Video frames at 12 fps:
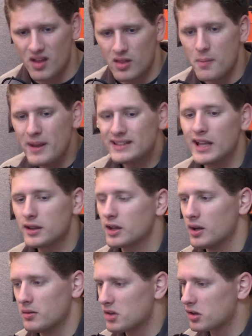The Big Ten is
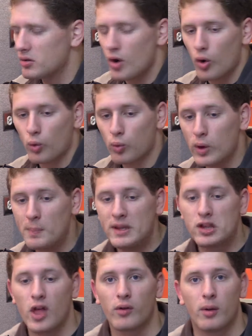going to just rip
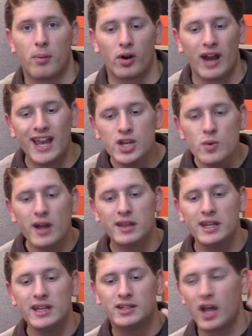each other apart. And
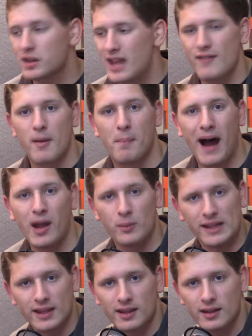USC doesn't have a bye
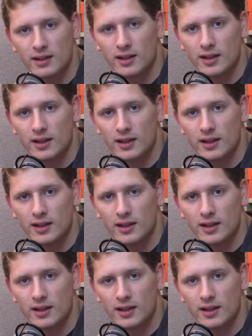week.